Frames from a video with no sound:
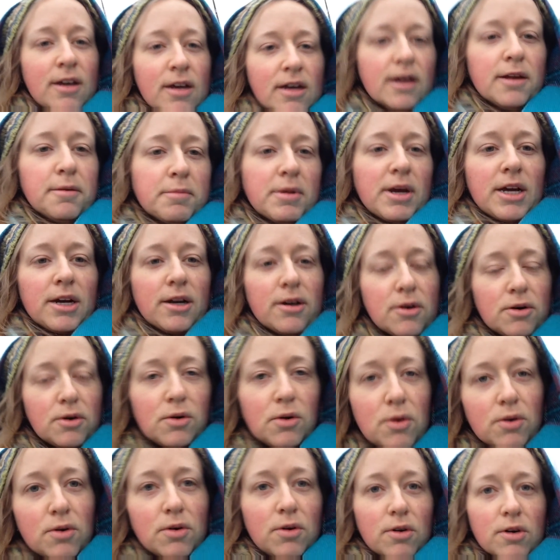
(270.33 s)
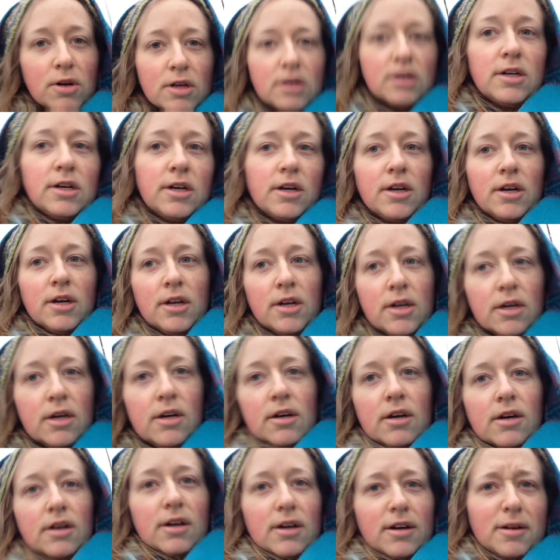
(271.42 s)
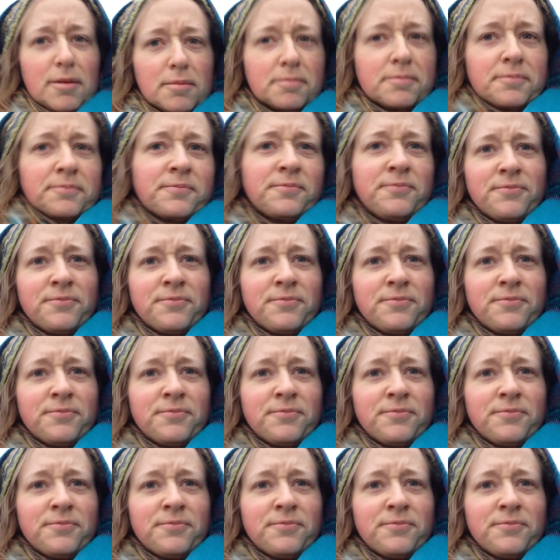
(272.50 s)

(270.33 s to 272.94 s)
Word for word: and made a whole, um,